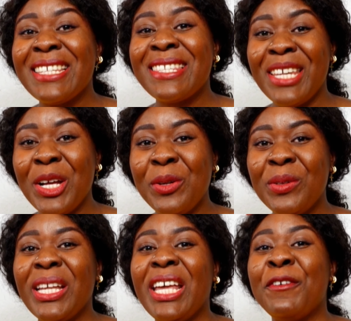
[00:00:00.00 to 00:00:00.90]

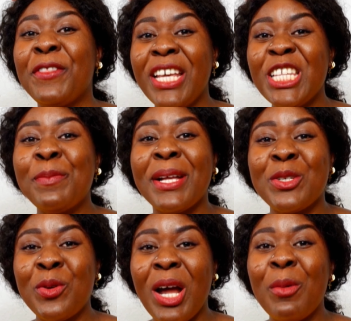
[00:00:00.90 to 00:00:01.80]
still, if this
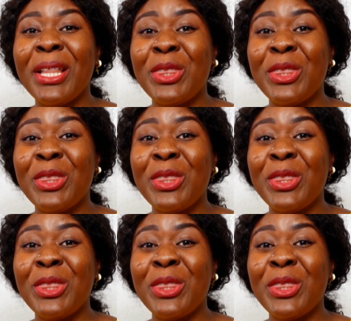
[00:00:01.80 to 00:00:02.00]
particular one